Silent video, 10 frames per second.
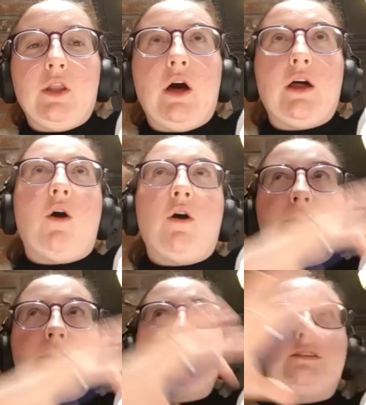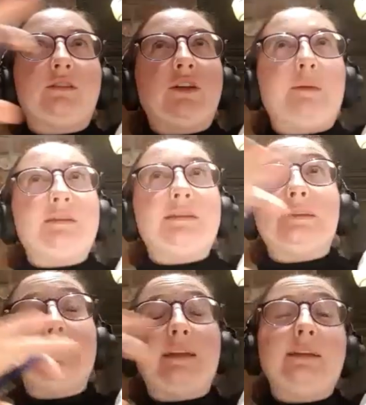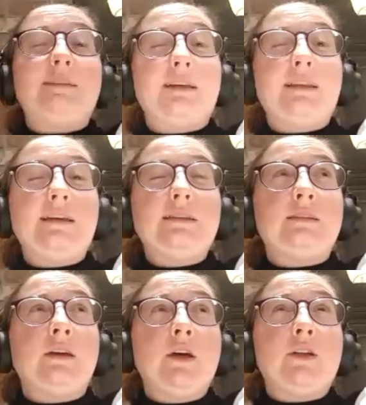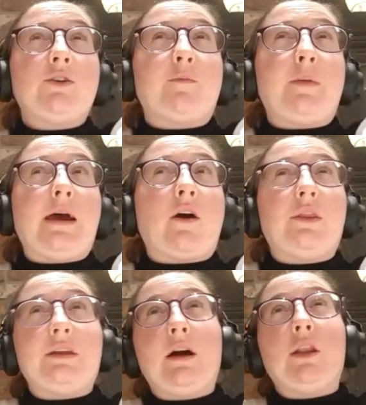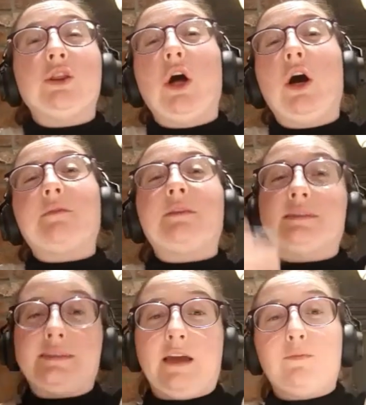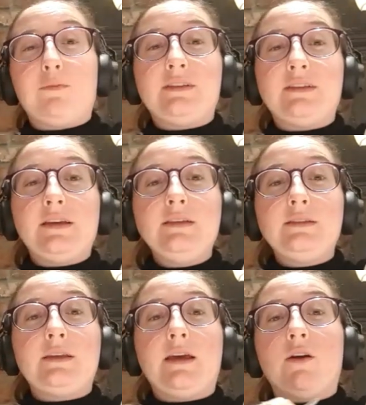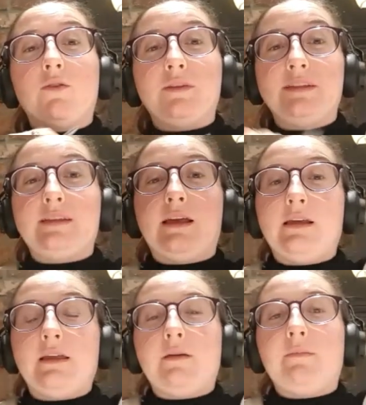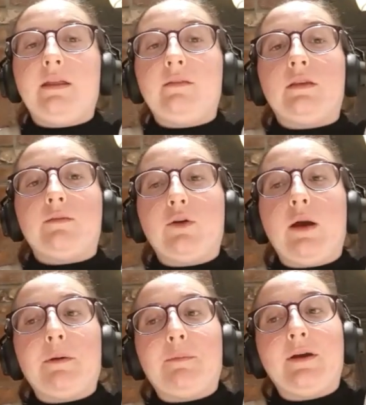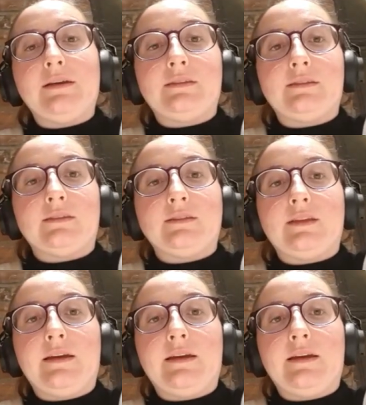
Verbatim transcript: all the stops in the States at least, took back all the, a lot of the scalper tickets and are reselling them at the proper prices instead.